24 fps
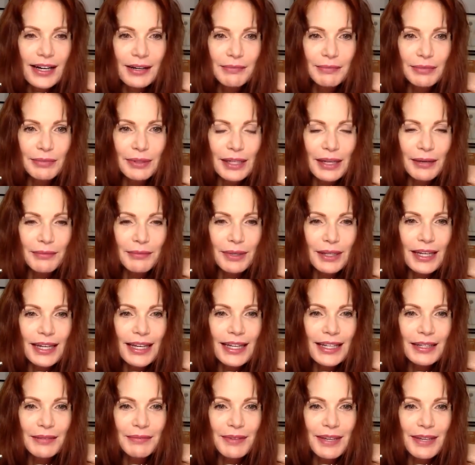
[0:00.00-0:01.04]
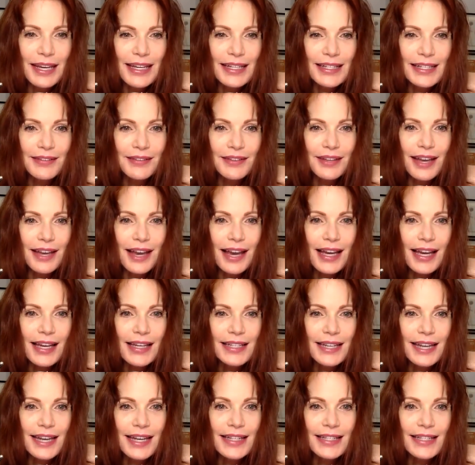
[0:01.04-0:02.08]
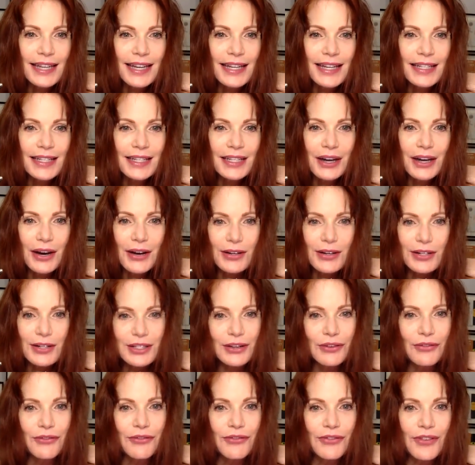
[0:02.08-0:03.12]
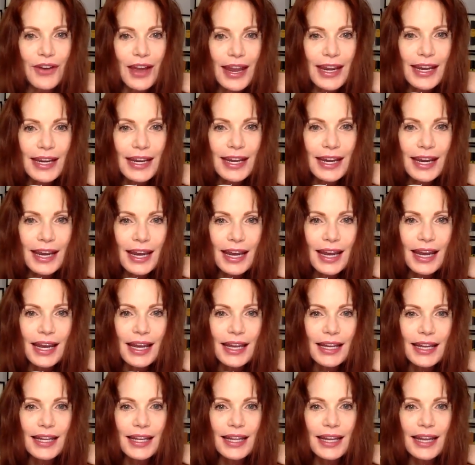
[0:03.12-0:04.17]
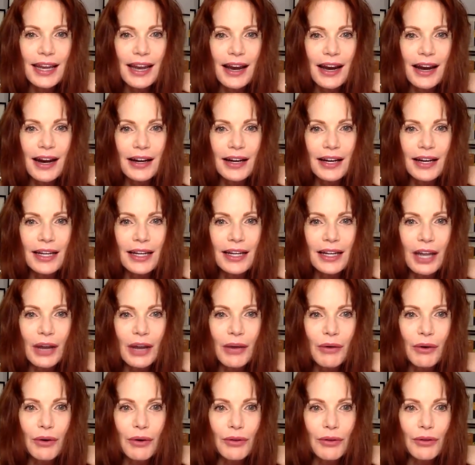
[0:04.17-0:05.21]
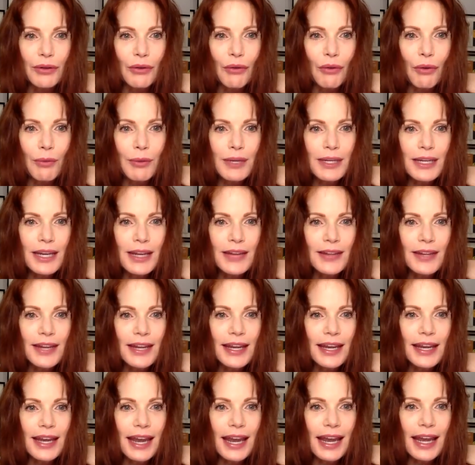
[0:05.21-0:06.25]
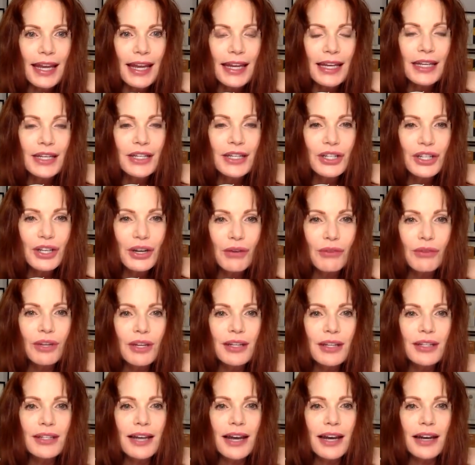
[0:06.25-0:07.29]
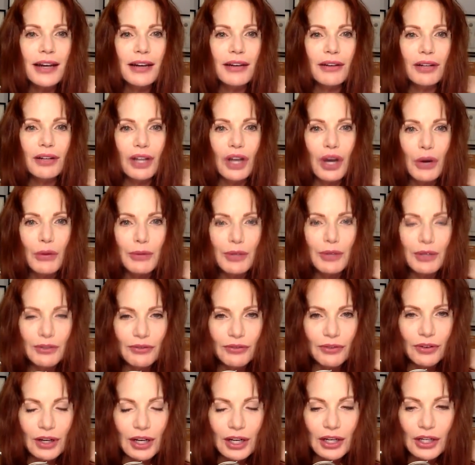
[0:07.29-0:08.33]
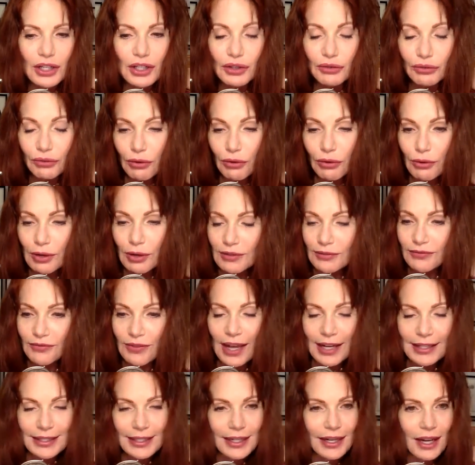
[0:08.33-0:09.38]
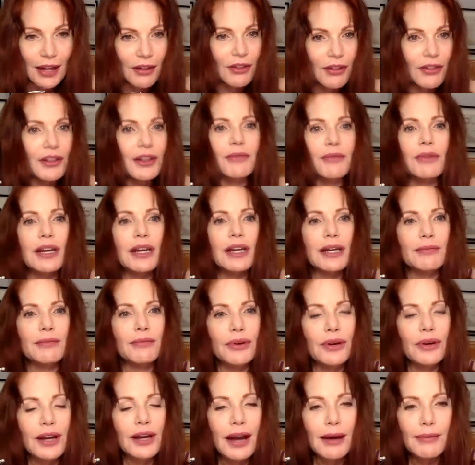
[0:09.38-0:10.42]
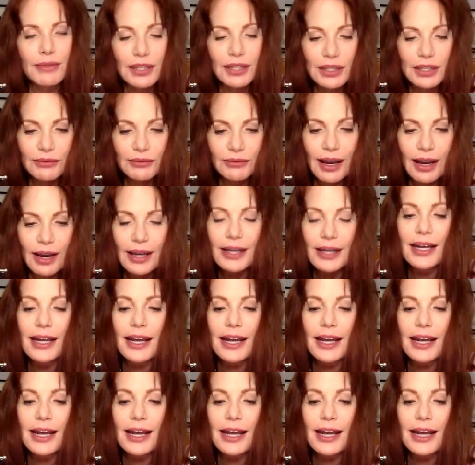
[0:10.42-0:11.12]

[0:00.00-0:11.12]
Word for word: Bling Bling, the VS of the ISS, says the car is so fake and they are in low Earth orbit, yet they can show the entire globe in the footage. True. That's another thing we didn't bring up. She's right